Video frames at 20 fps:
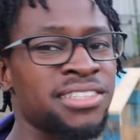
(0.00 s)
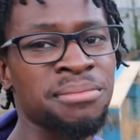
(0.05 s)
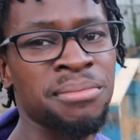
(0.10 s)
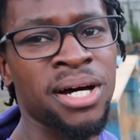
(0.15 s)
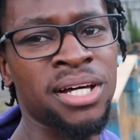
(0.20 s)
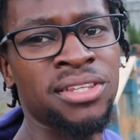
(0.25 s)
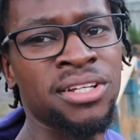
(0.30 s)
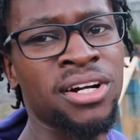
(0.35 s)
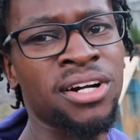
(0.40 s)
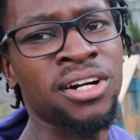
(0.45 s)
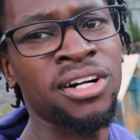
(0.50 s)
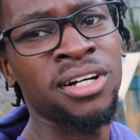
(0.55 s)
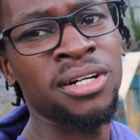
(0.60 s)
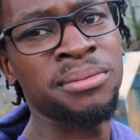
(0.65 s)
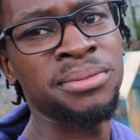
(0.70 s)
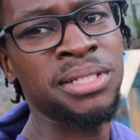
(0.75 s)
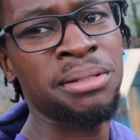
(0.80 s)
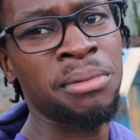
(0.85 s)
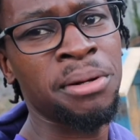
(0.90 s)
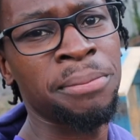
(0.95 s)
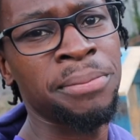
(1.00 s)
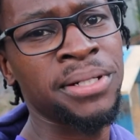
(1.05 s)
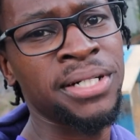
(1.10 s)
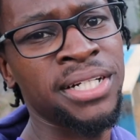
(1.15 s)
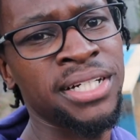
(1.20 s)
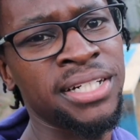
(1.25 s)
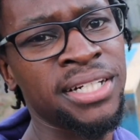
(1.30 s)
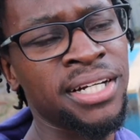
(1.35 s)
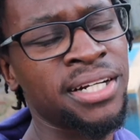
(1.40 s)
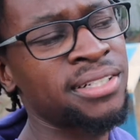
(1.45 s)
some other herbs I'm gonna put
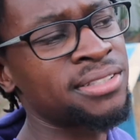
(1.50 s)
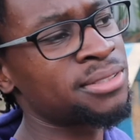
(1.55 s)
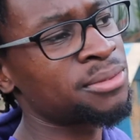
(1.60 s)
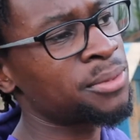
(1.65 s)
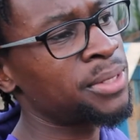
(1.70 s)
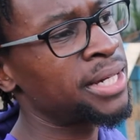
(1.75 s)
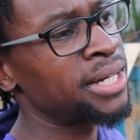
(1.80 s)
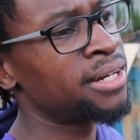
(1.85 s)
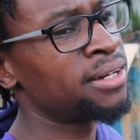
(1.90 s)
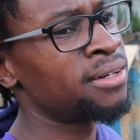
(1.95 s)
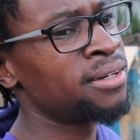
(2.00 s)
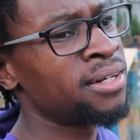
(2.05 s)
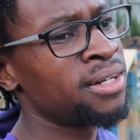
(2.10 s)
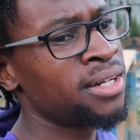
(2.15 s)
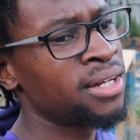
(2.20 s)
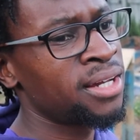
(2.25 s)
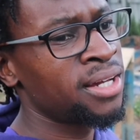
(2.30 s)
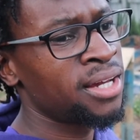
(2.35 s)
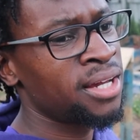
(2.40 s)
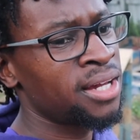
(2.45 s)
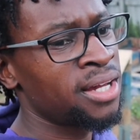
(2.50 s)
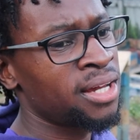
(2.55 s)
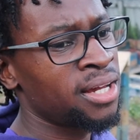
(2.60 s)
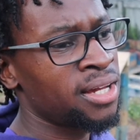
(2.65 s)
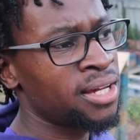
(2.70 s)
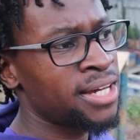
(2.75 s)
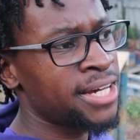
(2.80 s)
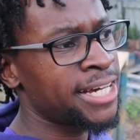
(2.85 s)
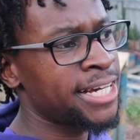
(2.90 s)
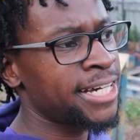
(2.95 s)
in there as well.
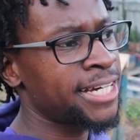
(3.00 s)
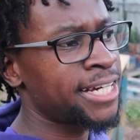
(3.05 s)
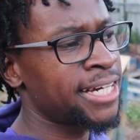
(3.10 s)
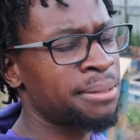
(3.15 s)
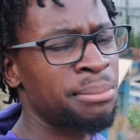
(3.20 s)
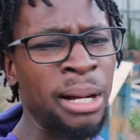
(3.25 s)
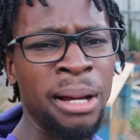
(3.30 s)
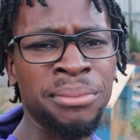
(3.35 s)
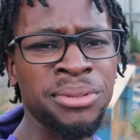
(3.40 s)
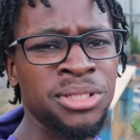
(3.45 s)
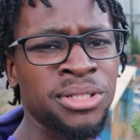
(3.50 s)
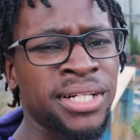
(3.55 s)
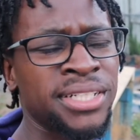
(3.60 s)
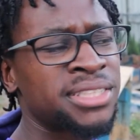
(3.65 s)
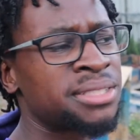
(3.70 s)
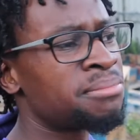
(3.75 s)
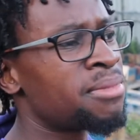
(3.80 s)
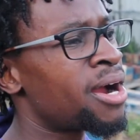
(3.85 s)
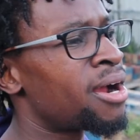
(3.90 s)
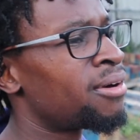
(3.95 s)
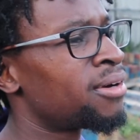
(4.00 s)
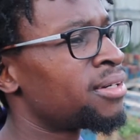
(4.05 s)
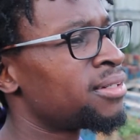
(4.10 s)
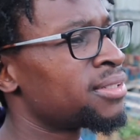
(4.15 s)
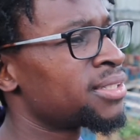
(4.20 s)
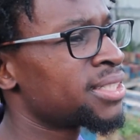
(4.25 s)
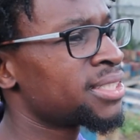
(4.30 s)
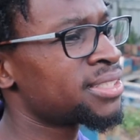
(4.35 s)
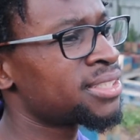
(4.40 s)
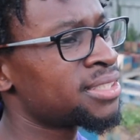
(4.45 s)
Probably do that tomorrow
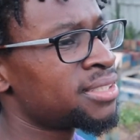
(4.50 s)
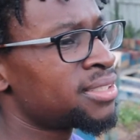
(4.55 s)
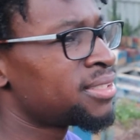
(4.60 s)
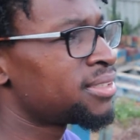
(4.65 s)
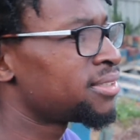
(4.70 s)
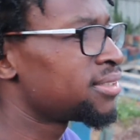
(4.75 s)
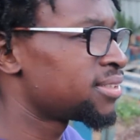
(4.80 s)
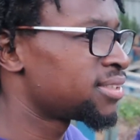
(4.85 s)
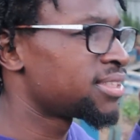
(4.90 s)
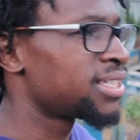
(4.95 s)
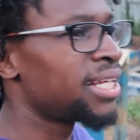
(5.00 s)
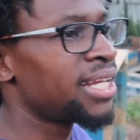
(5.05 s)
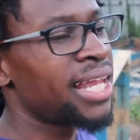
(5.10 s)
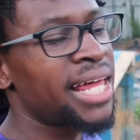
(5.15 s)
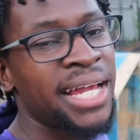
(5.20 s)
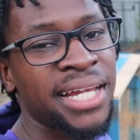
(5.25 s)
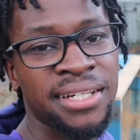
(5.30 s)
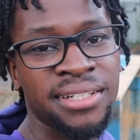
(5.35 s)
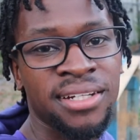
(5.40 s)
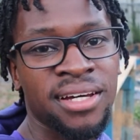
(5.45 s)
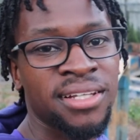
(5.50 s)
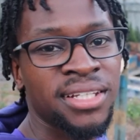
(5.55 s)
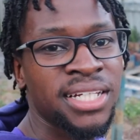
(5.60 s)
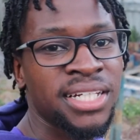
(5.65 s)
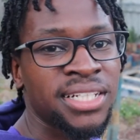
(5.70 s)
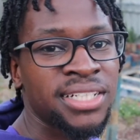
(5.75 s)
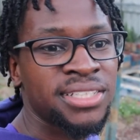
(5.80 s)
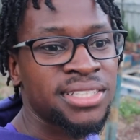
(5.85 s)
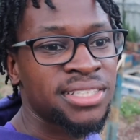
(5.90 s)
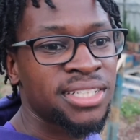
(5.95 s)
because of sunlight and all that
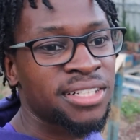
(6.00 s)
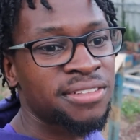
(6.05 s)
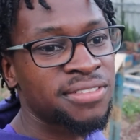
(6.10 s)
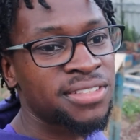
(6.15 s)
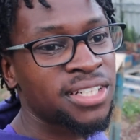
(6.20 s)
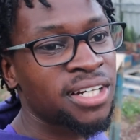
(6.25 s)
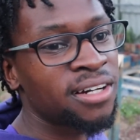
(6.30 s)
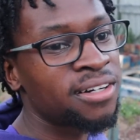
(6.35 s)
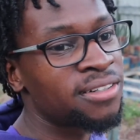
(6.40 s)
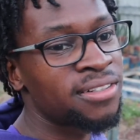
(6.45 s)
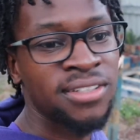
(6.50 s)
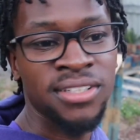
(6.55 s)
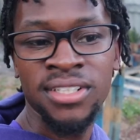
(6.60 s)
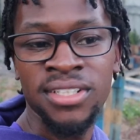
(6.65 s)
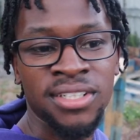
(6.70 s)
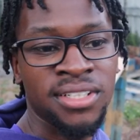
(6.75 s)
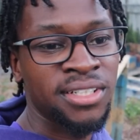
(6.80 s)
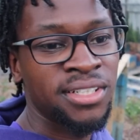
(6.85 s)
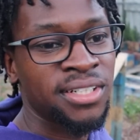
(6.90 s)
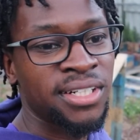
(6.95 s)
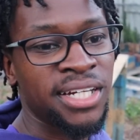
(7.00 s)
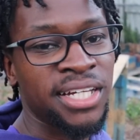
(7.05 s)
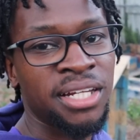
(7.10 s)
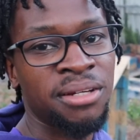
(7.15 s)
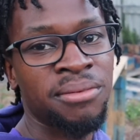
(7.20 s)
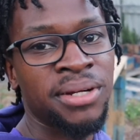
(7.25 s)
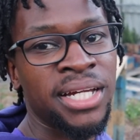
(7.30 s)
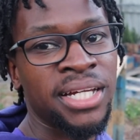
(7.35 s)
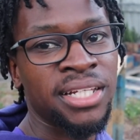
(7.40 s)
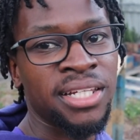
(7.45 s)
good stuff. So
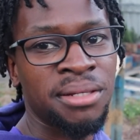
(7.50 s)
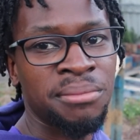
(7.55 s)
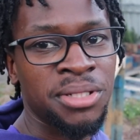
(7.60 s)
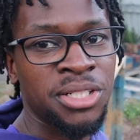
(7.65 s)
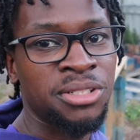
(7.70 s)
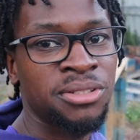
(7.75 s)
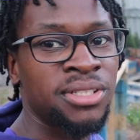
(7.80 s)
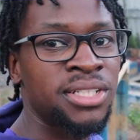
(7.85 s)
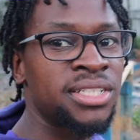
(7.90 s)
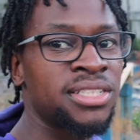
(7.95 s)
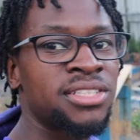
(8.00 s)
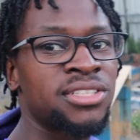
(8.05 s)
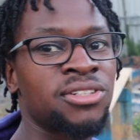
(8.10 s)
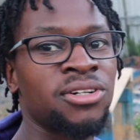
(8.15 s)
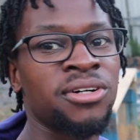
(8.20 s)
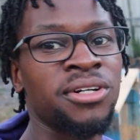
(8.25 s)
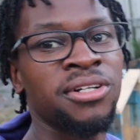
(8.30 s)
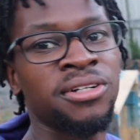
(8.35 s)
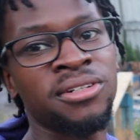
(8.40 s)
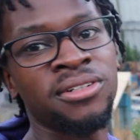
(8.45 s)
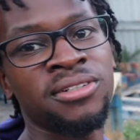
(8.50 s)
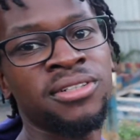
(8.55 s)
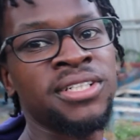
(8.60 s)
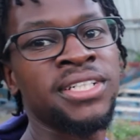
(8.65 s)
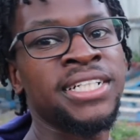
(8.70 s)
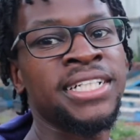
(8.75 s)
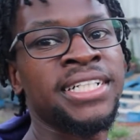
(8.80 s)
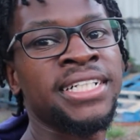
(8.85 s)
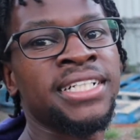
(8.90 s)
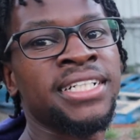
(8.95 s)
anyway, let me do this soil,
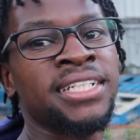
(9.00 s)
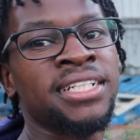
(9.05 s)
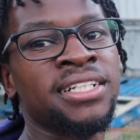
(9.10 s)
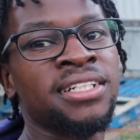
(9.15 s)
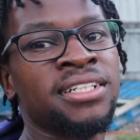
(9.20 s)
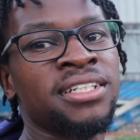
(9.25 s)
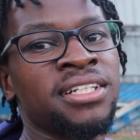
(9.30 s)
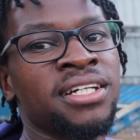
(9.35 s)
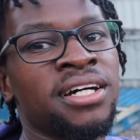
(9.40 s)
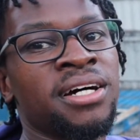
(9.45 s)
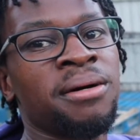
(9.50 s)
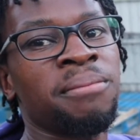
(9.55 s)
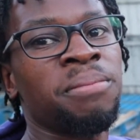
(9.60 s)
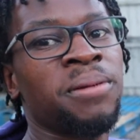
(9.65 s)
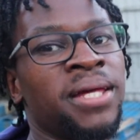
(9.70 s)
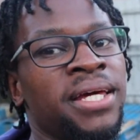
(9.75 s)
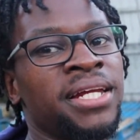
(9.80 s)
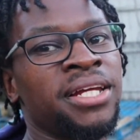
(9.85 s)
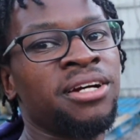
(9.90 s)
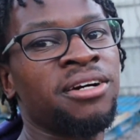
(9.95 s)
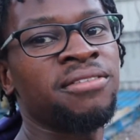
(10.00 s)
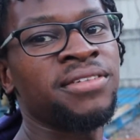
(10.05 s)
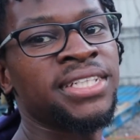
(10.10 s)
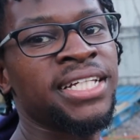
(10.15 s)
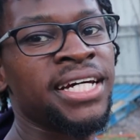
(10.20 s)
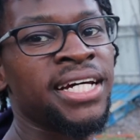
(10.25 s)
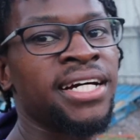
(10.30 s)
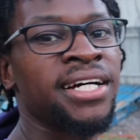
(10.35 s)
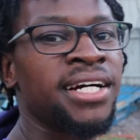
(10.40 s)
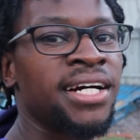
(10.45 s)
the planting over
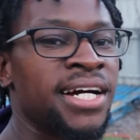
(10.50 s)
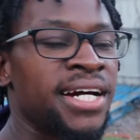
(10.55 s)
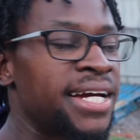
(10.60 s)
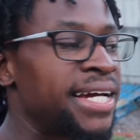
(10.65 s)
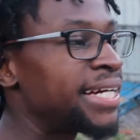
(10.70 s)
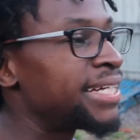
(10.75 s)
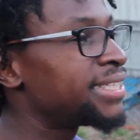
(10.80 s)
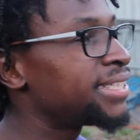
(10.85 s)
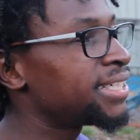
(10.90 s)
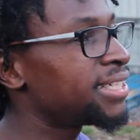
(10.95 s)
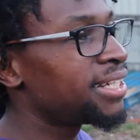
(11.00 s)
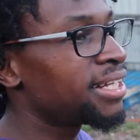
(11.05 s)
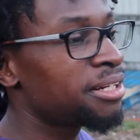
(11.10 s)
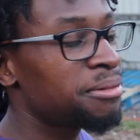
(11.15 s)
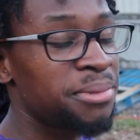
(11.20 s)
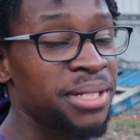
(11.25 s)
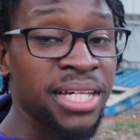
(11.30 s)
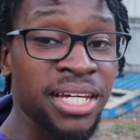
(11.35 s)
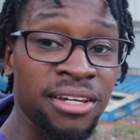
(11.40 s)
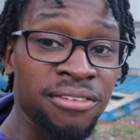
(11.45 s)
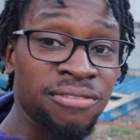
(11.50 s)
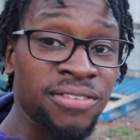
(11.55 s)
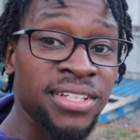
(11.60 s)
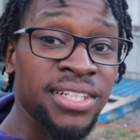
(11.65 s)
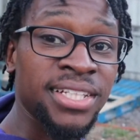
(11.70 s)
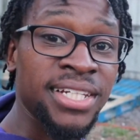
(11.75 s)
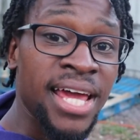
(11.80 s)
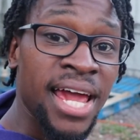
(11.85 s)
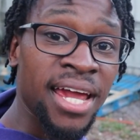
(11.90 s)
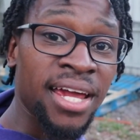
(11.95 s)
there, and then that'll be it for
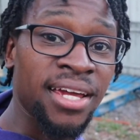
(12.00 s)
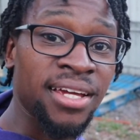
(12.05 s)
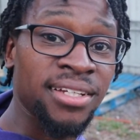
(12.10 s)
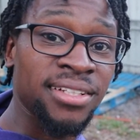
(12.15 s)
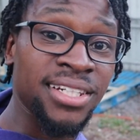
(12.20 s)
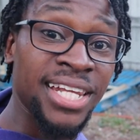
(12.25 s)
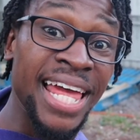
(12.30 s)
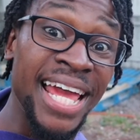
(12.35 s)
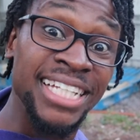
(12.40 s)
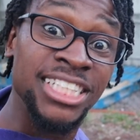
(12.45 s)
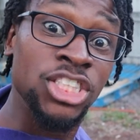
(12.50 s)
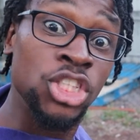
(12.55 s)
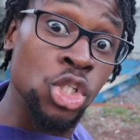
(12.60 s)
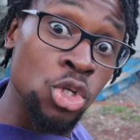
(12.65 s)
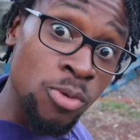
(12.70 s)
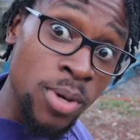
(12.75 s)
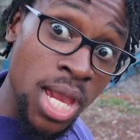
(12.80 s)
the day. Let's do